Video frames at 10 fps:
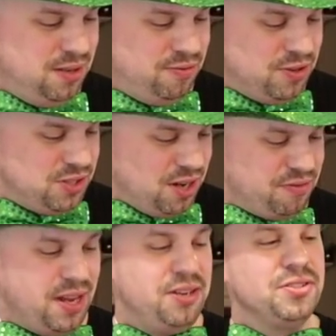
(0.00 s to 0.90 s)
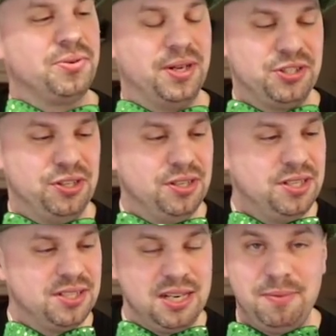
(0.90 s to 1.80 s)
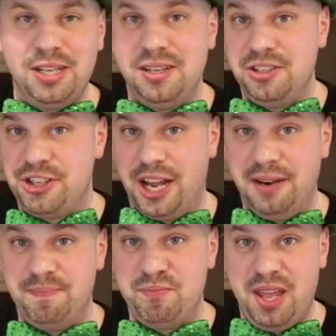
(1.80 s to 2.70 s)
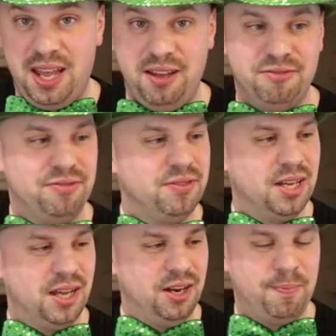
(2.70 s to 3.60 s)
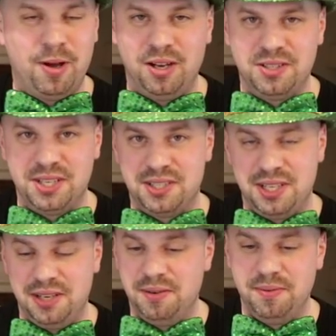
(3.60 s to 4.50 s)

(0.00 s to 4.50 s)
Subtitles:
First off, here's a question. Does anybody in the chat have Napog 16?